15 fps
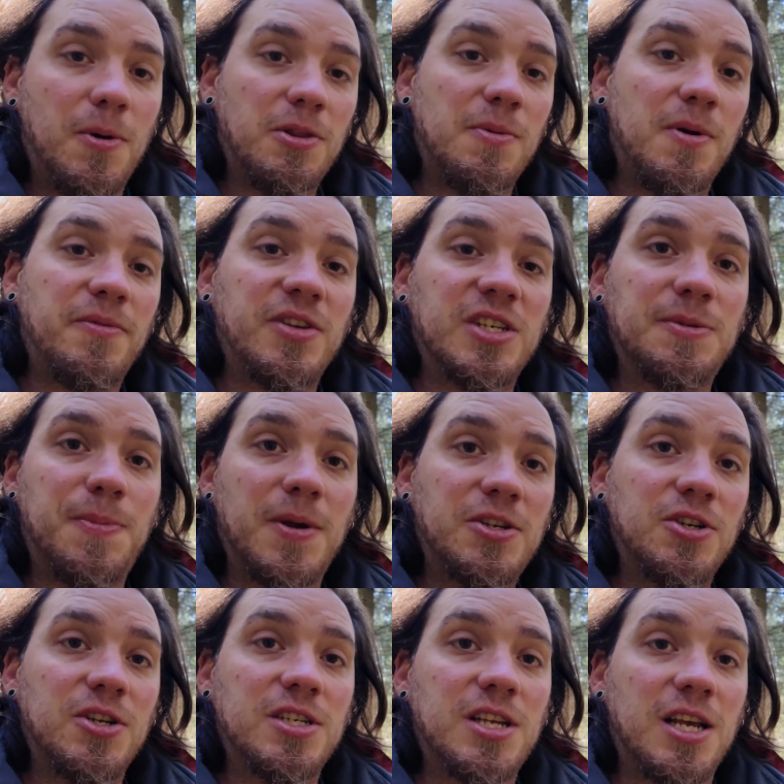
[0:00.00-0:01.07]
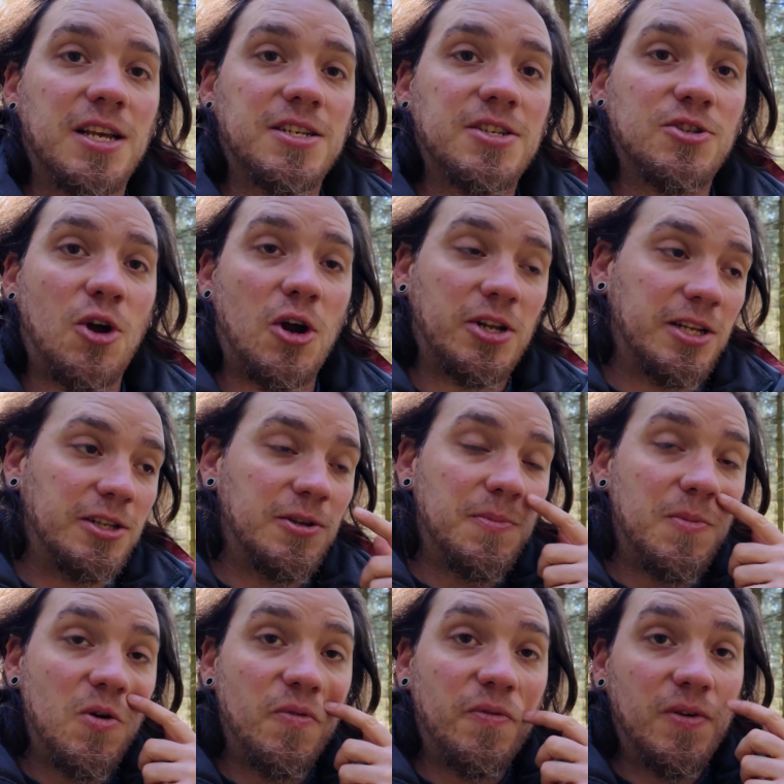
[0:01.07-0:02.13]
bottom of this picture is starting to
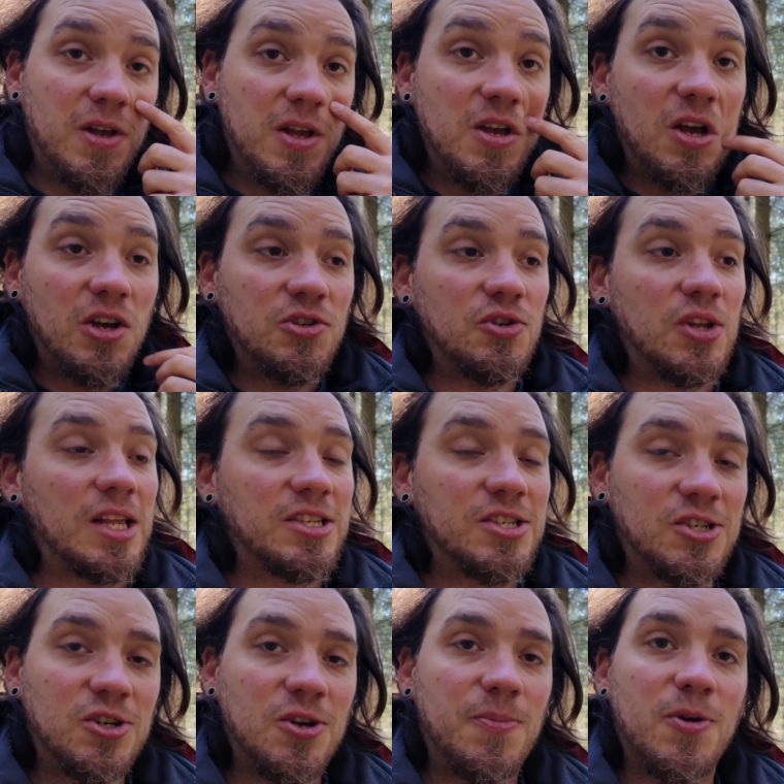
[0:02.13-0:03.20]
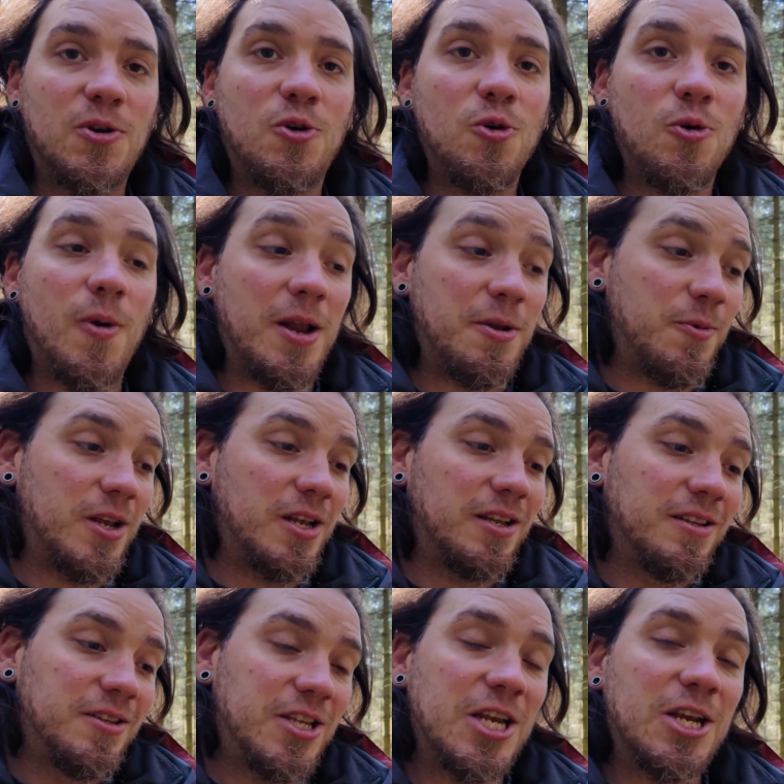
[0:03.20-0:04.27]
move, so that's super cool. When
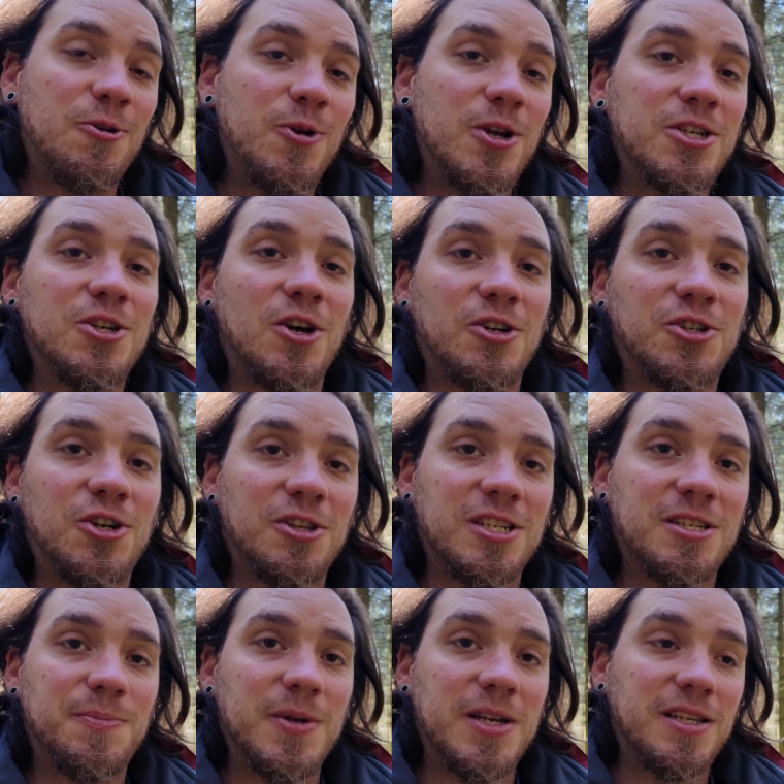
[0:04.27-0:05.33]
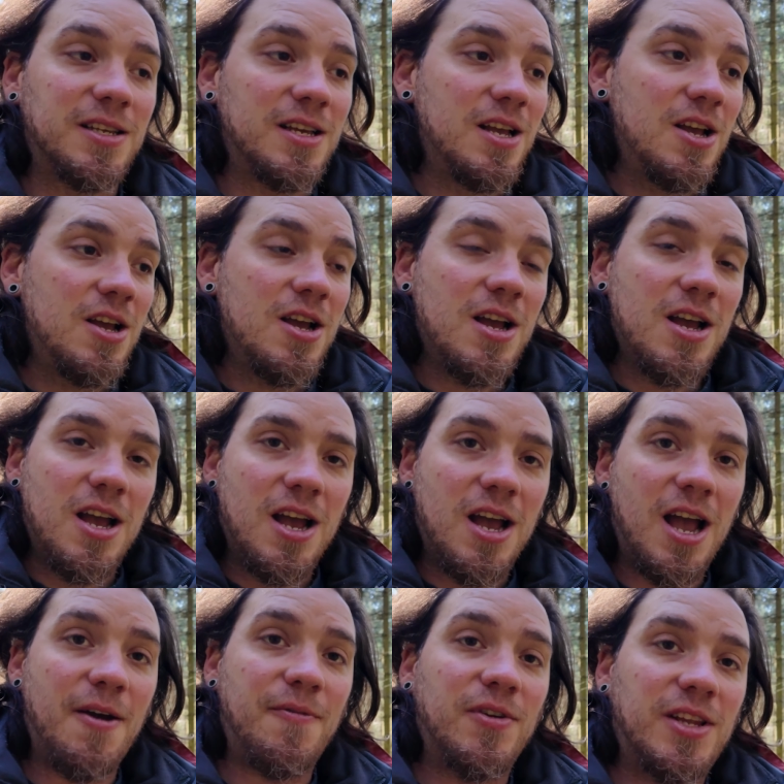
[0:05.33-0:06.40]
we decrease our shutter speed,
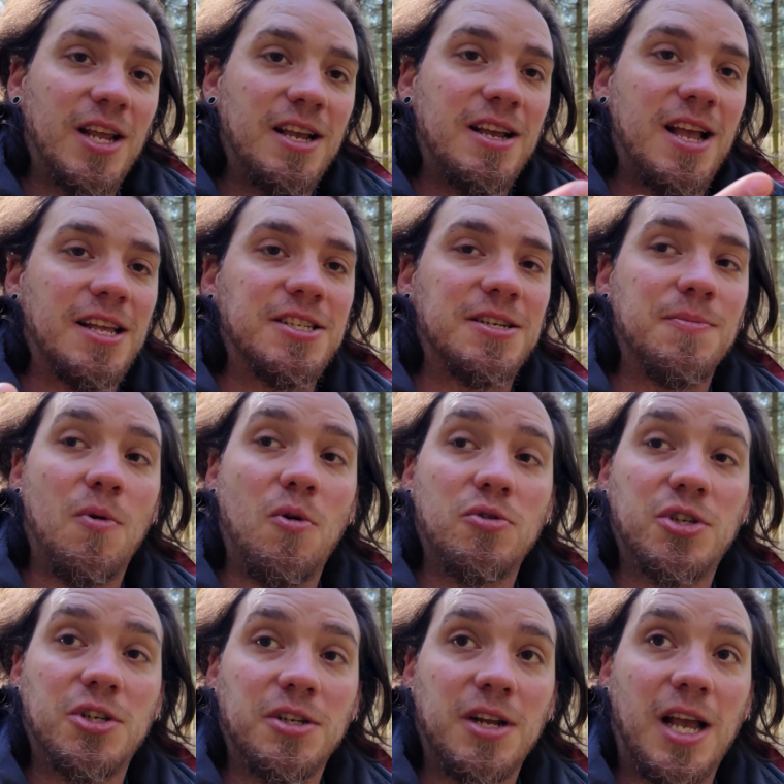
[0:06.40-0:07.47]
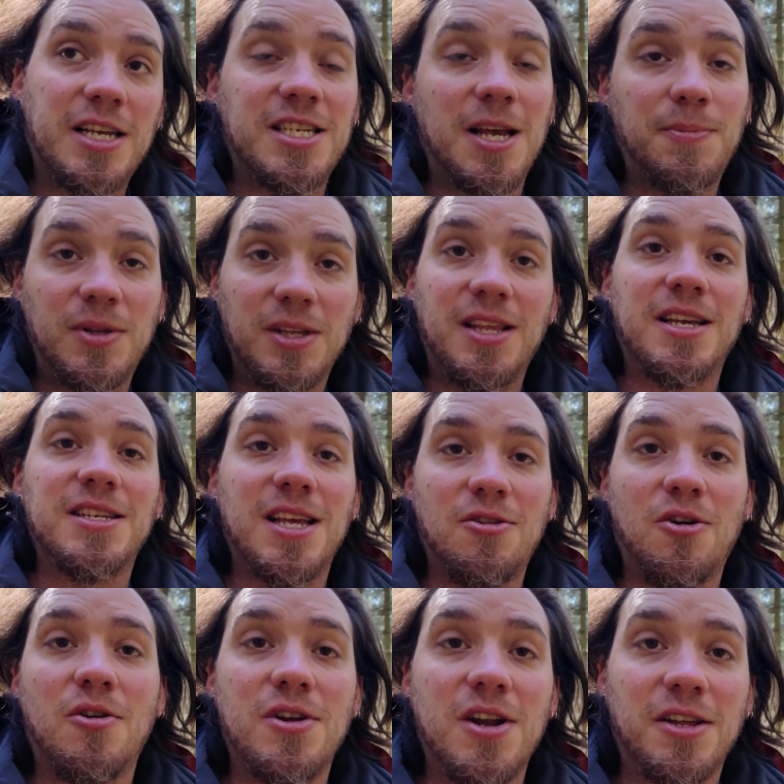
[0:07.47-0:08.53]
everything gets in motion except the things that
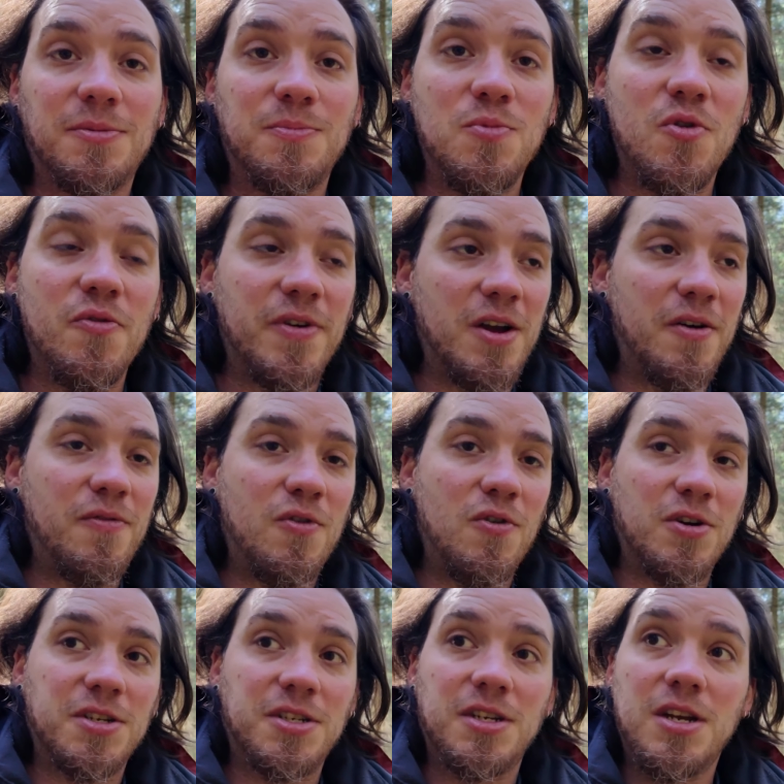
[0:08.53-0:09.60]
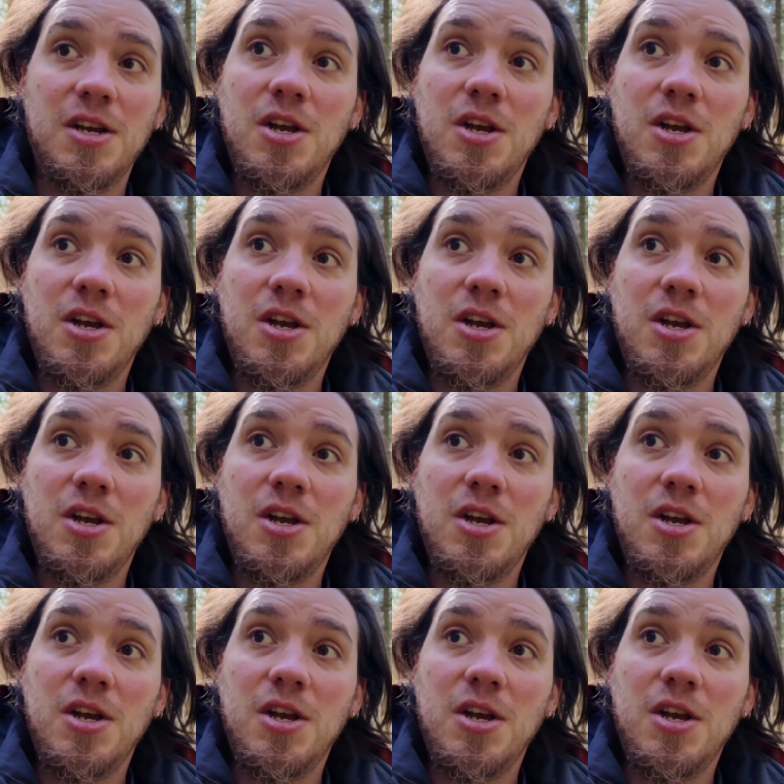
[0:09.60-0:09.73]
are not moving, of course.